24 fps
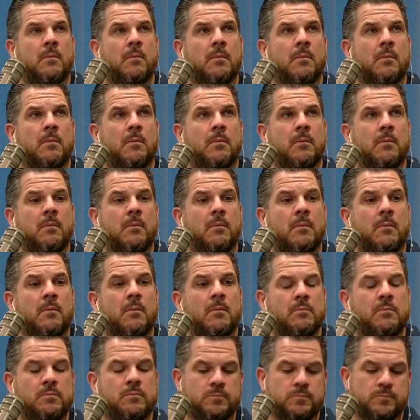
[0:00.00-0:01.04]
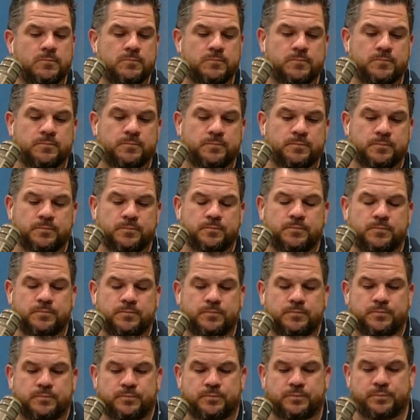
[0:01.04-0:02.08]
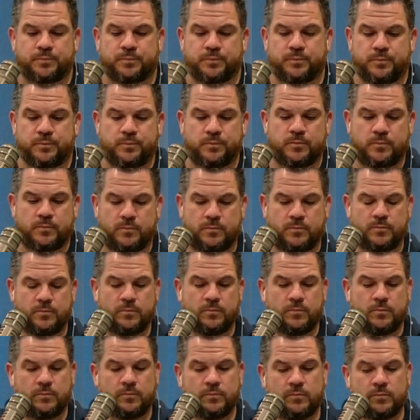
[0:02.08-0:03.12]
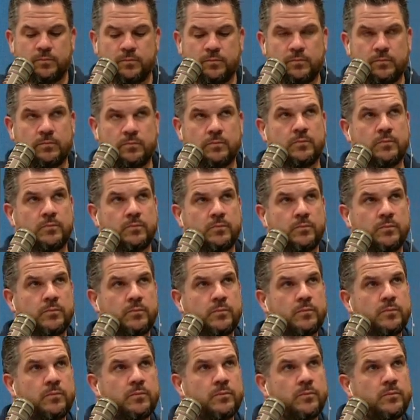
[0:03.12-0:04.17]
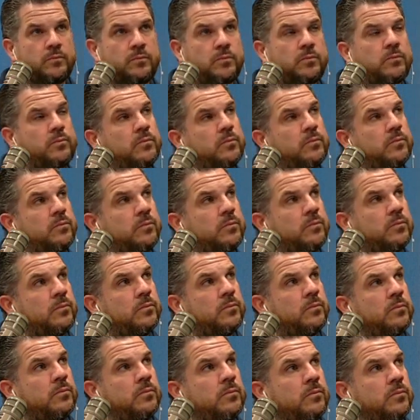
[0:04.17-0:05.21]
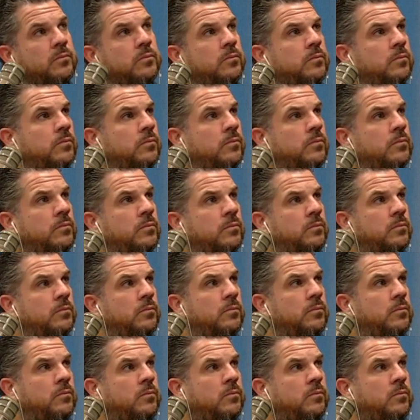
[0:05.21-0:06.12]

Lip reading: The person shown says nothing.